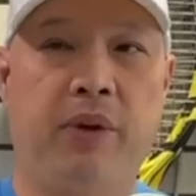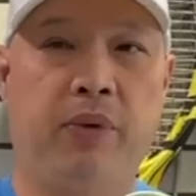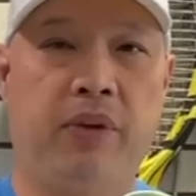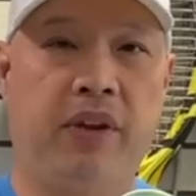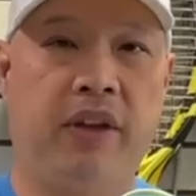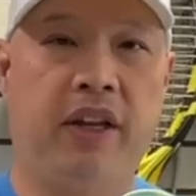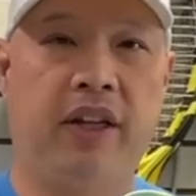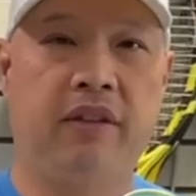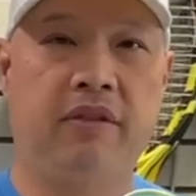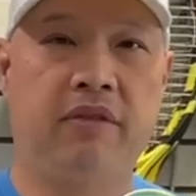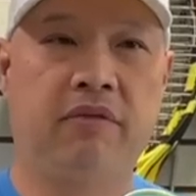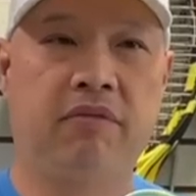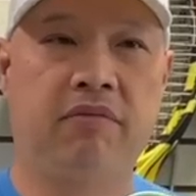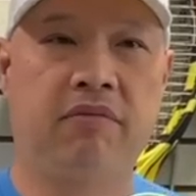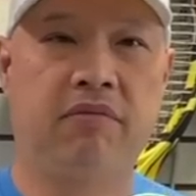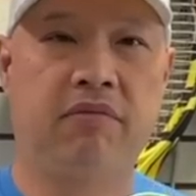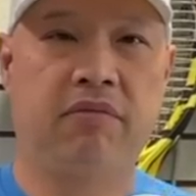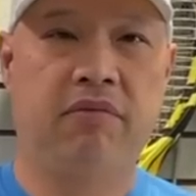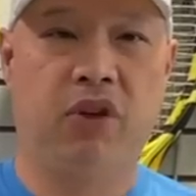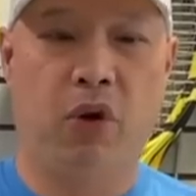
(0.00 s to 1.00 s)
with it,
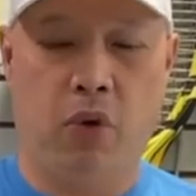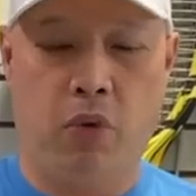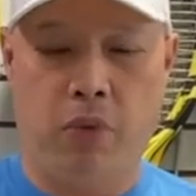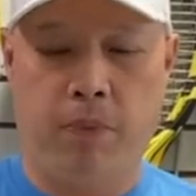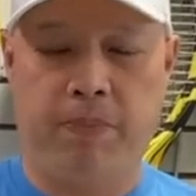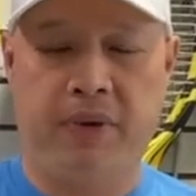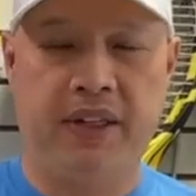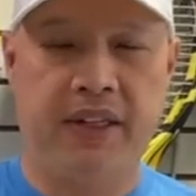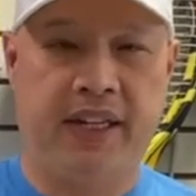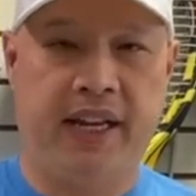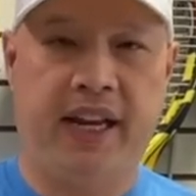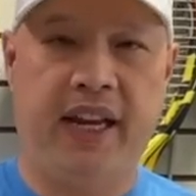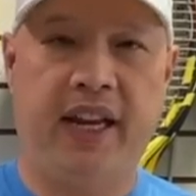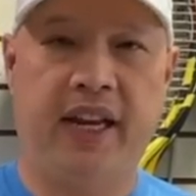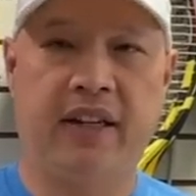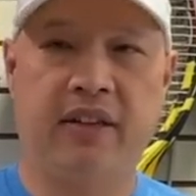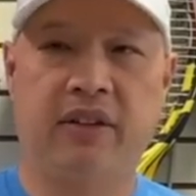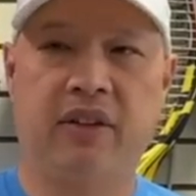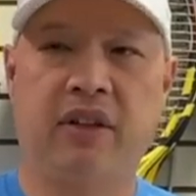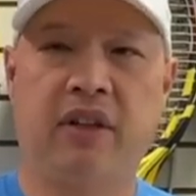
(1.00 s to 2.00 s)
the open
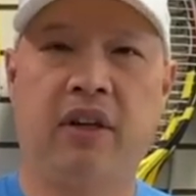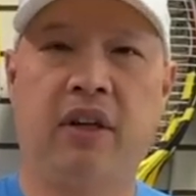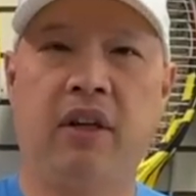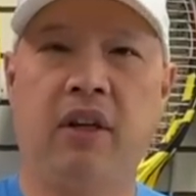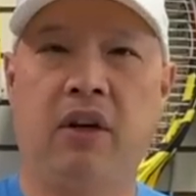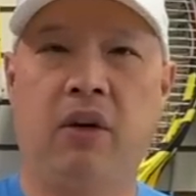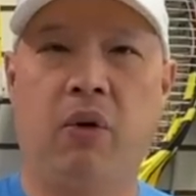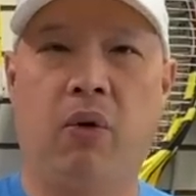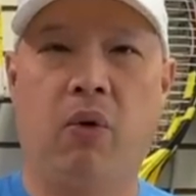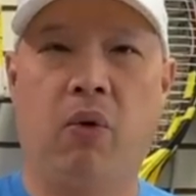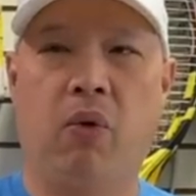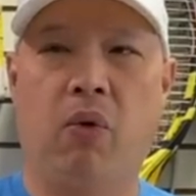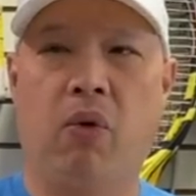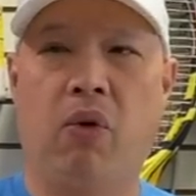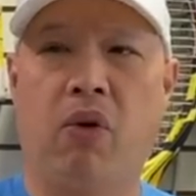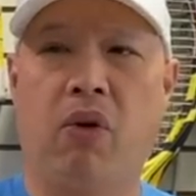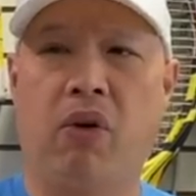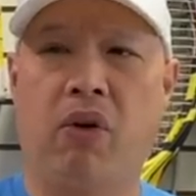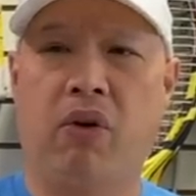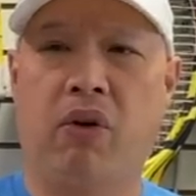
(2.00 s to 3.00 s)
can,
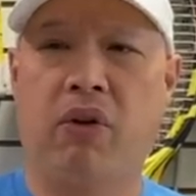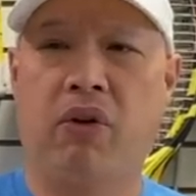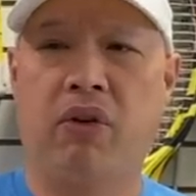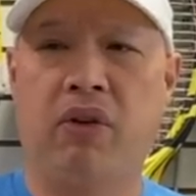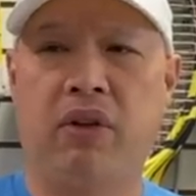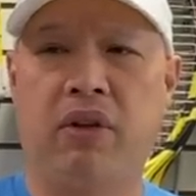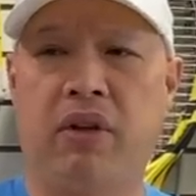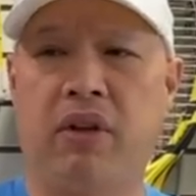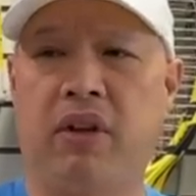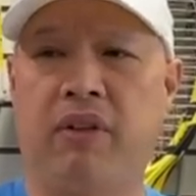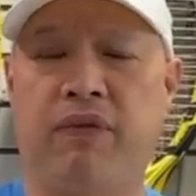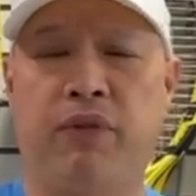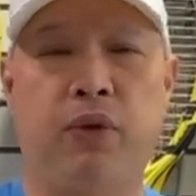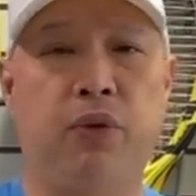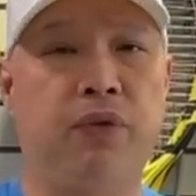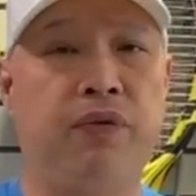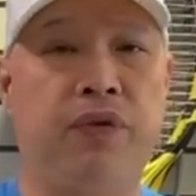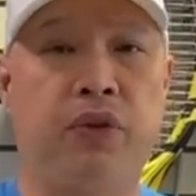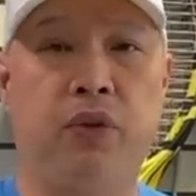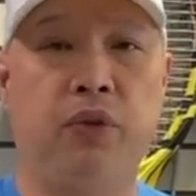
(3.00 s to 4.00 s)
or if
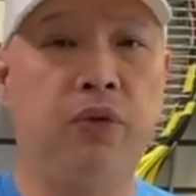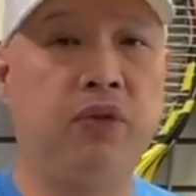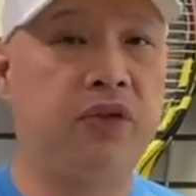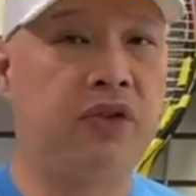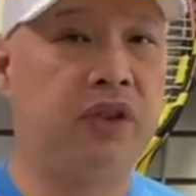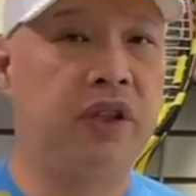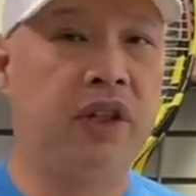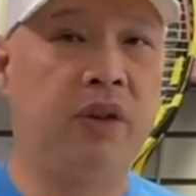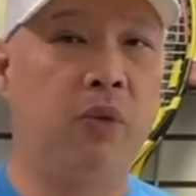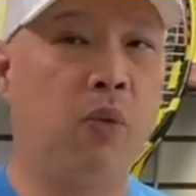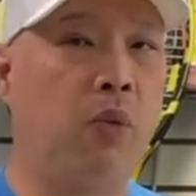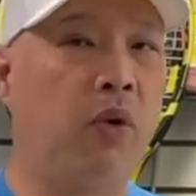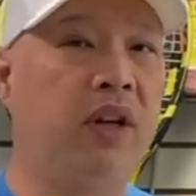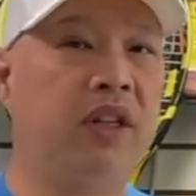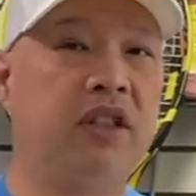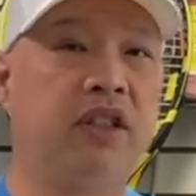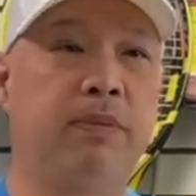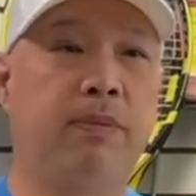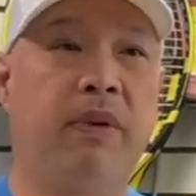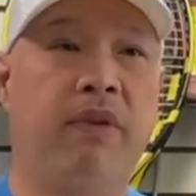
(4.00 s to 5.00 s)
you've used it
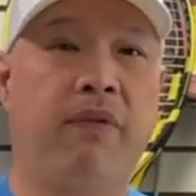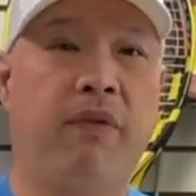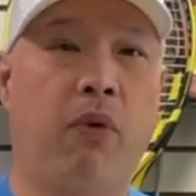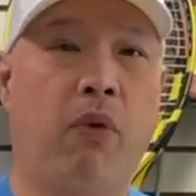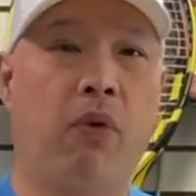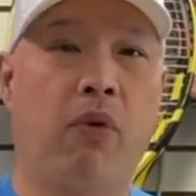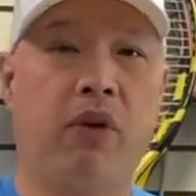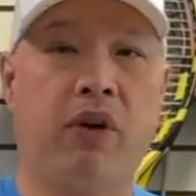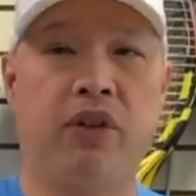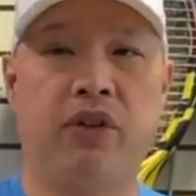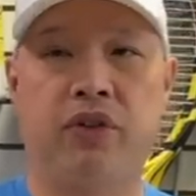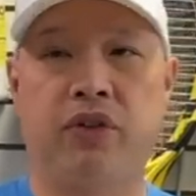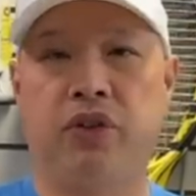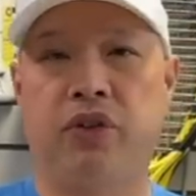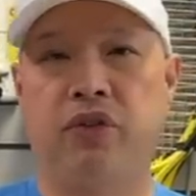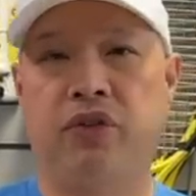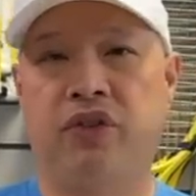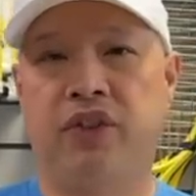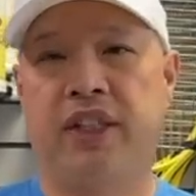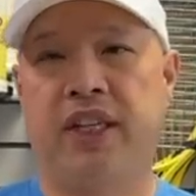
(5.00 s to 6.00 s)
once before and you're
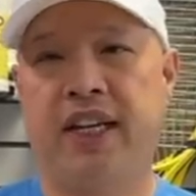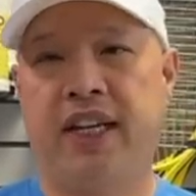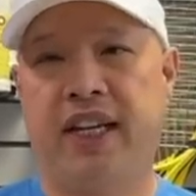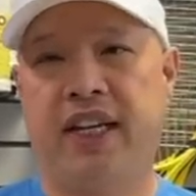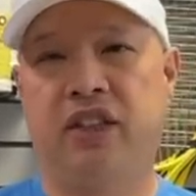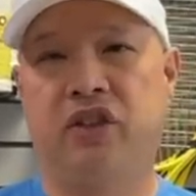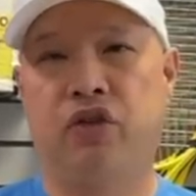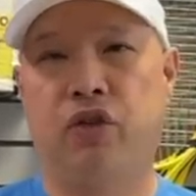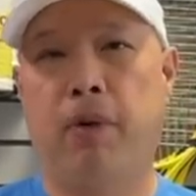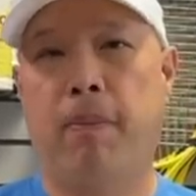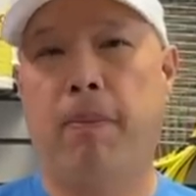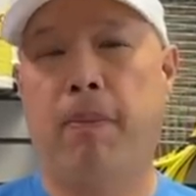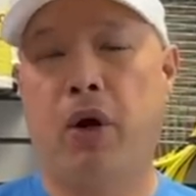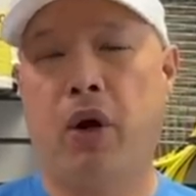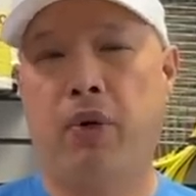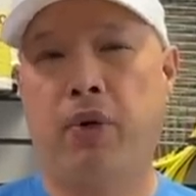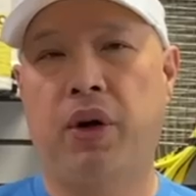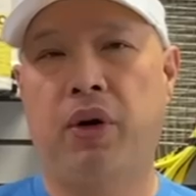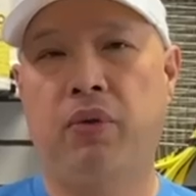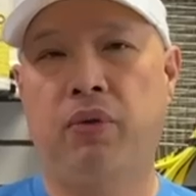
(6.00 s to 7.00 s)
using it again
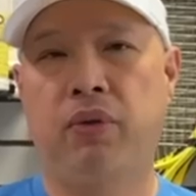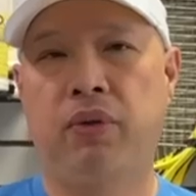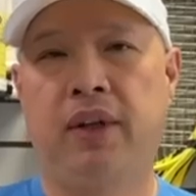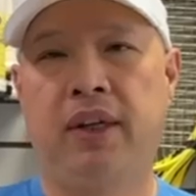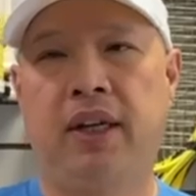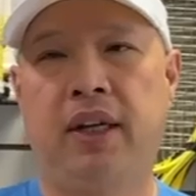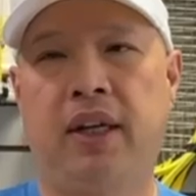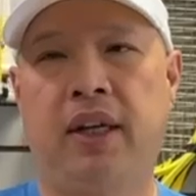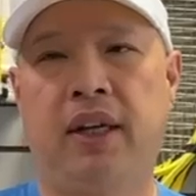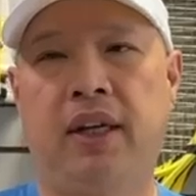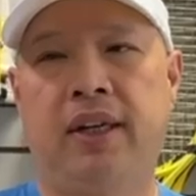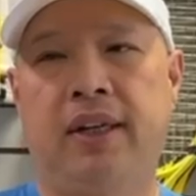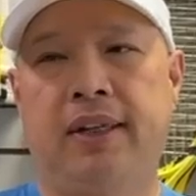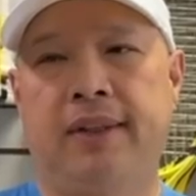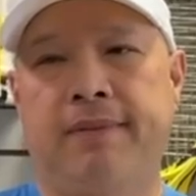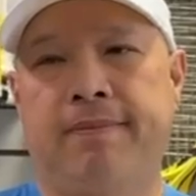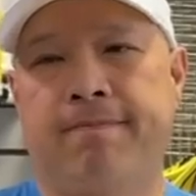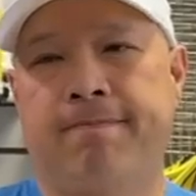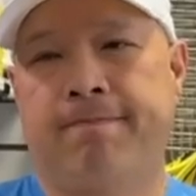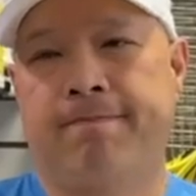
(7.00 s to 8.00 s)
tomorrow,
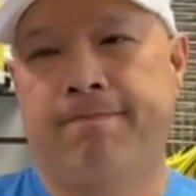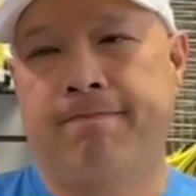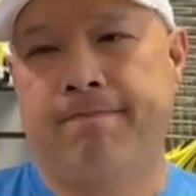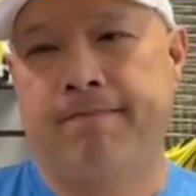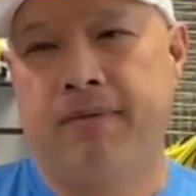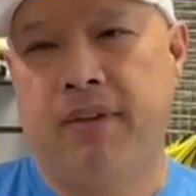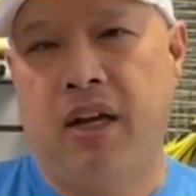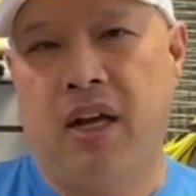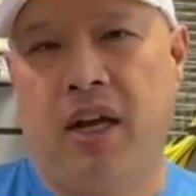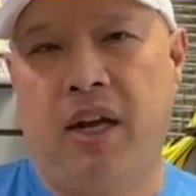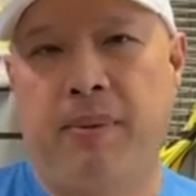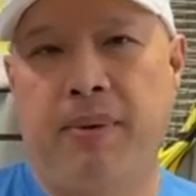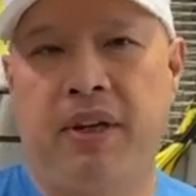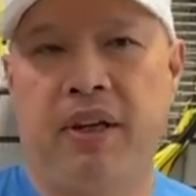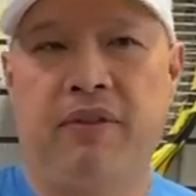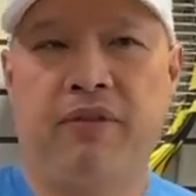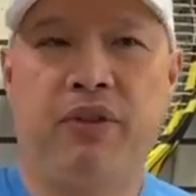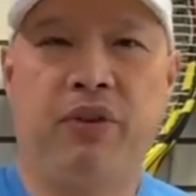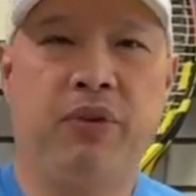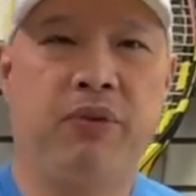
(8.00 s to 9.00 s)
I
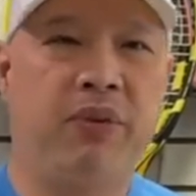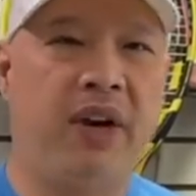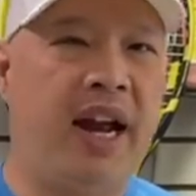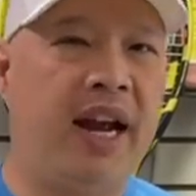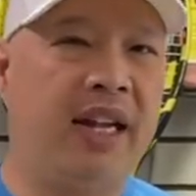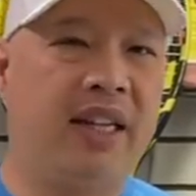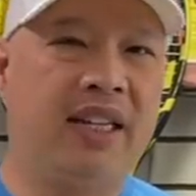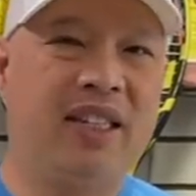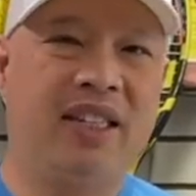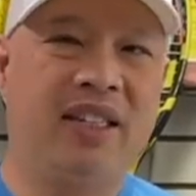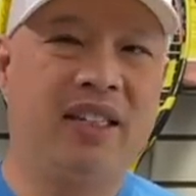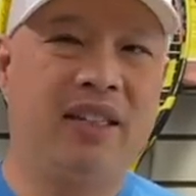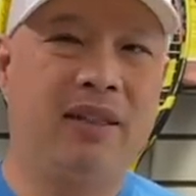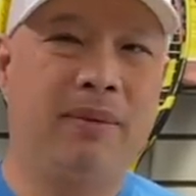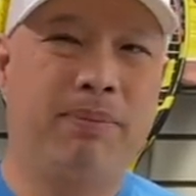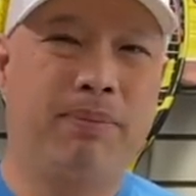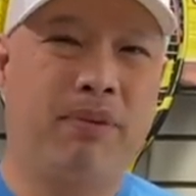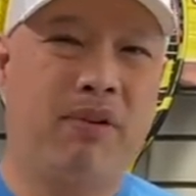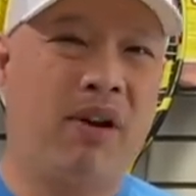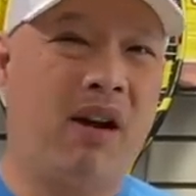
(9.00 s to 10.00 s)
mean, if you're rallying,
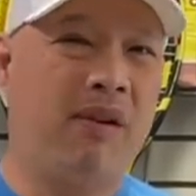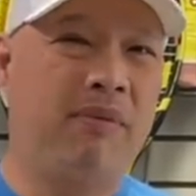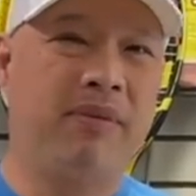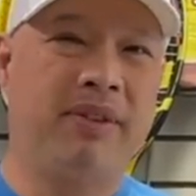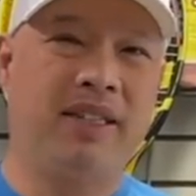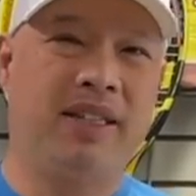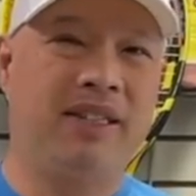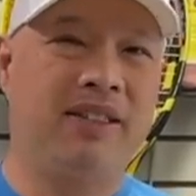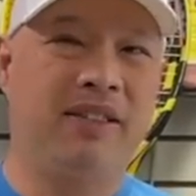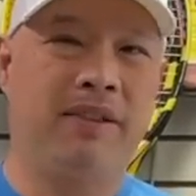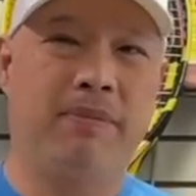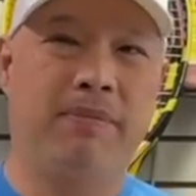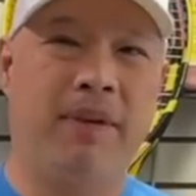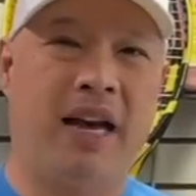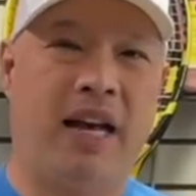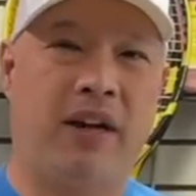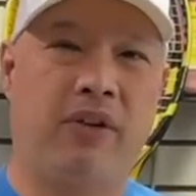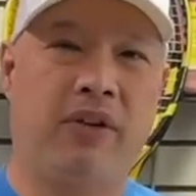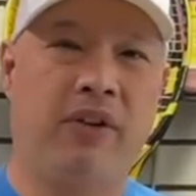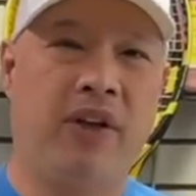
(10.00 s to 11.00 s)
it probably doesn't
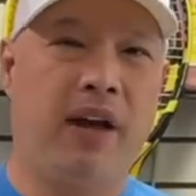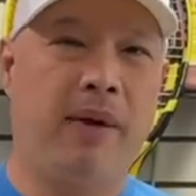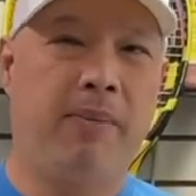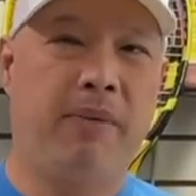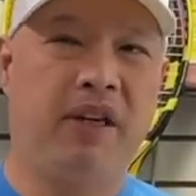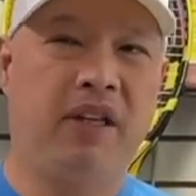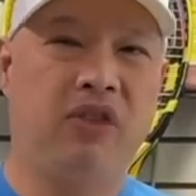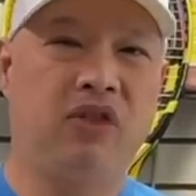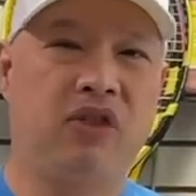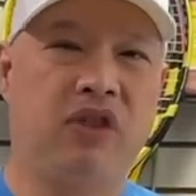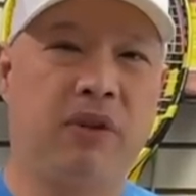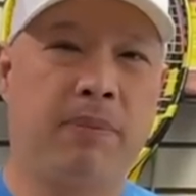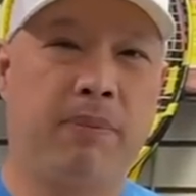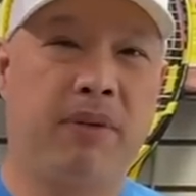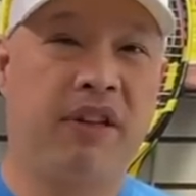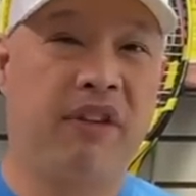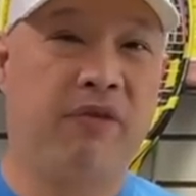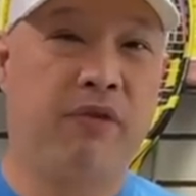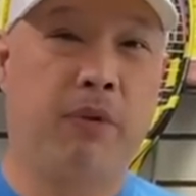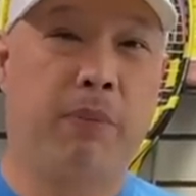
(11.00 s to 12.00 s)
matter that much,
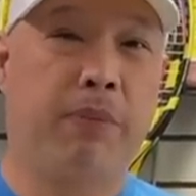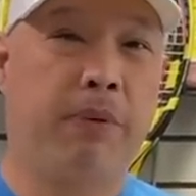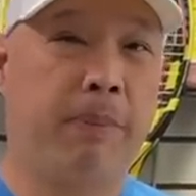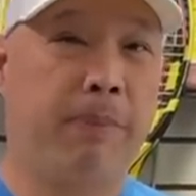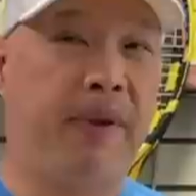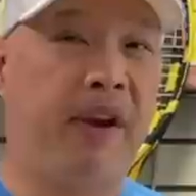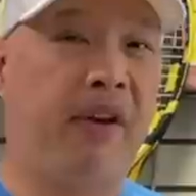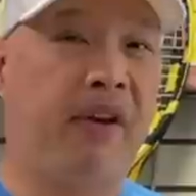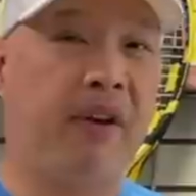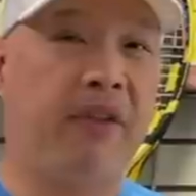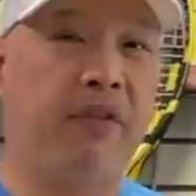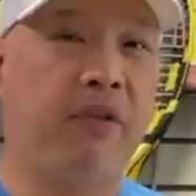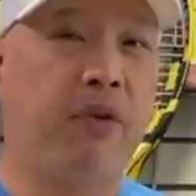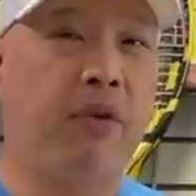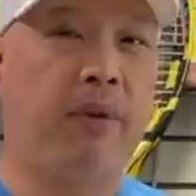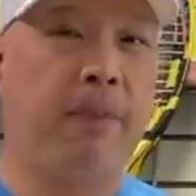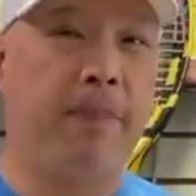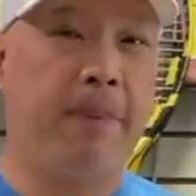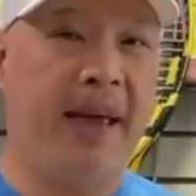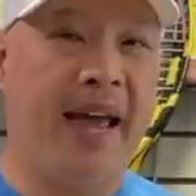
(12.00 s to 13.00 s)
but if you're preparing
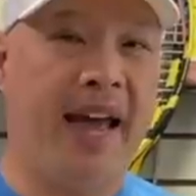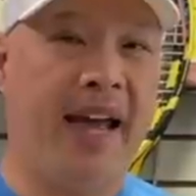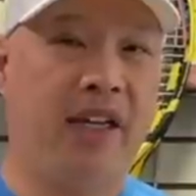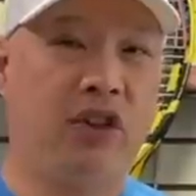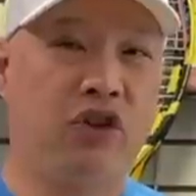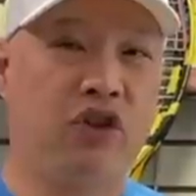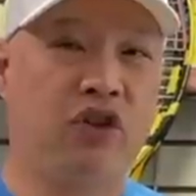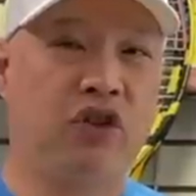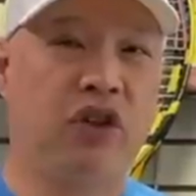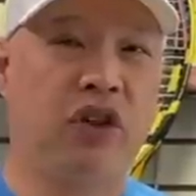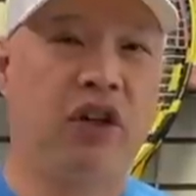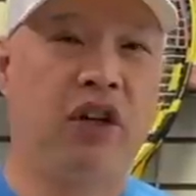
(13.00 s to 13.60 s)
for a match